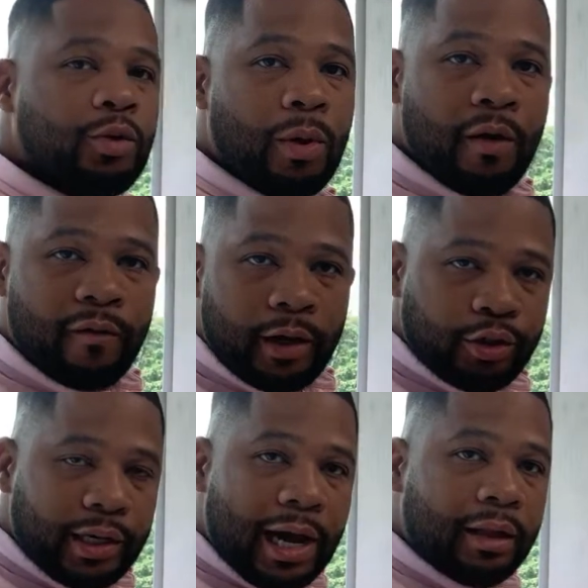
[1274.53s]

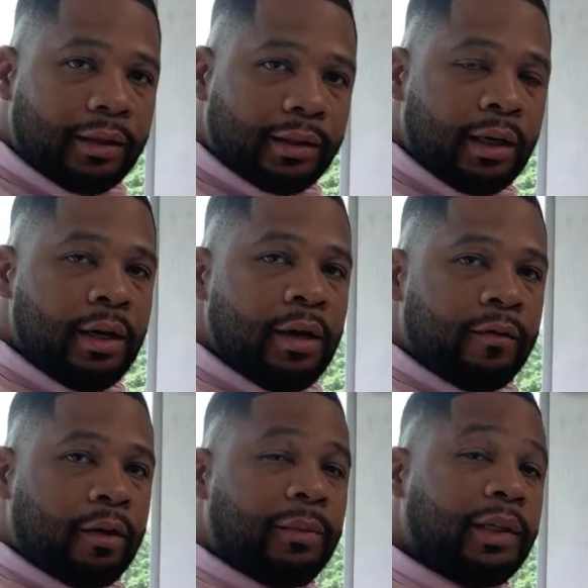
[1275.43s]
$1,200
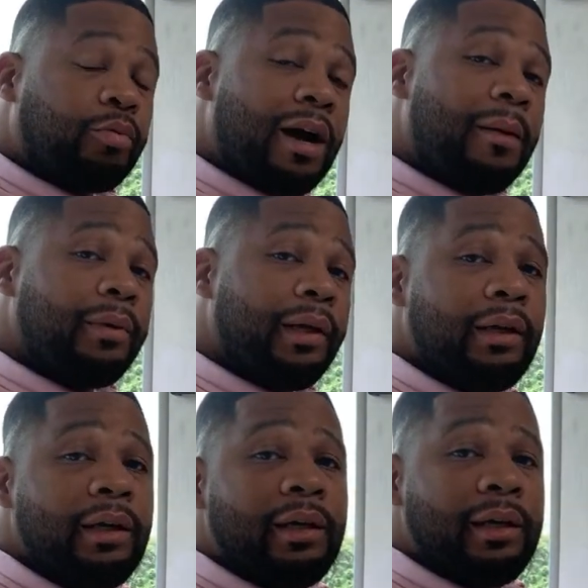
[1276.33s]
from this property.